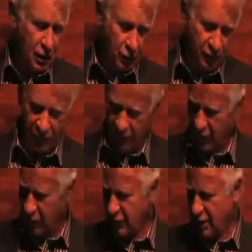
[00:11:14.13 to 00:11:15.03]
We've
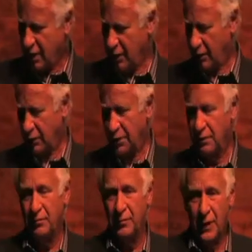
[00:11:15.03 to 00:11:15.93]
developed a kiln
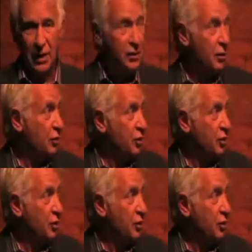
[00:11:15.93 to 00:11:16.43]
that